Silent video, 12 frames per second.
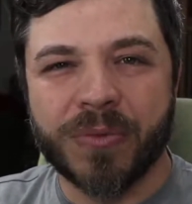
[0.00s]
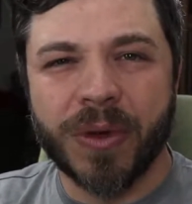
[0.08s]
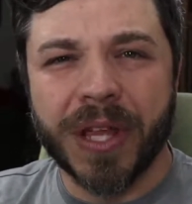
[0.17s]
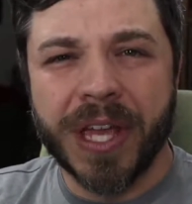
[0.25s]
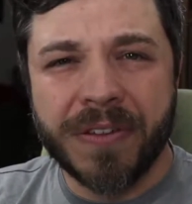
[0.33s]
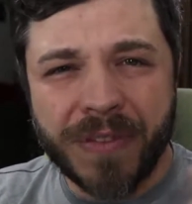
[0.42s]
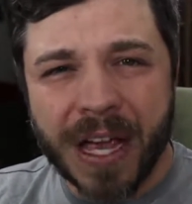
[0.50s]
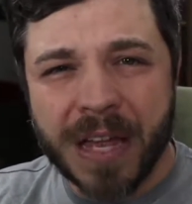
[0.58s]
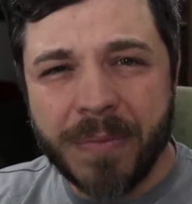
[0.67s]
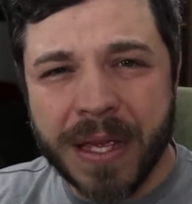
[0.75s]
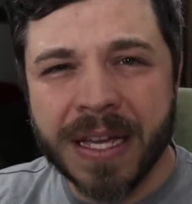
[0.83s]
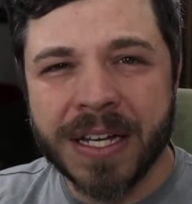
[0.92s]
will he find
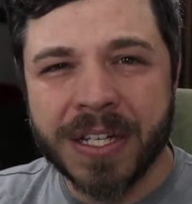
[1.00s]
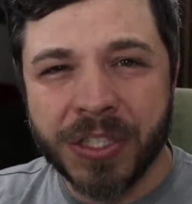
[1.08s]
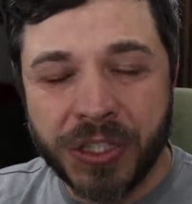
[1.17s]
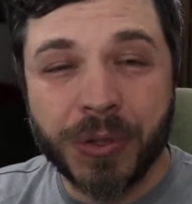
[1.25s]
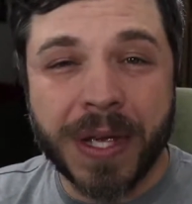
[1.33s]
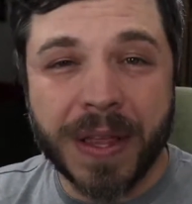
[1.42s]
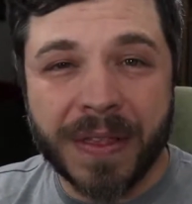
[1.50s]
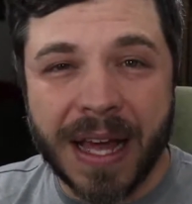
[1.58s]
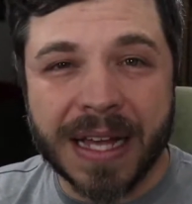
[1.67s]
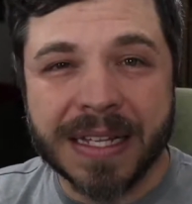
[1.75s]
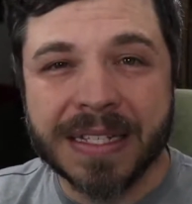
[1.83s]
me doing that?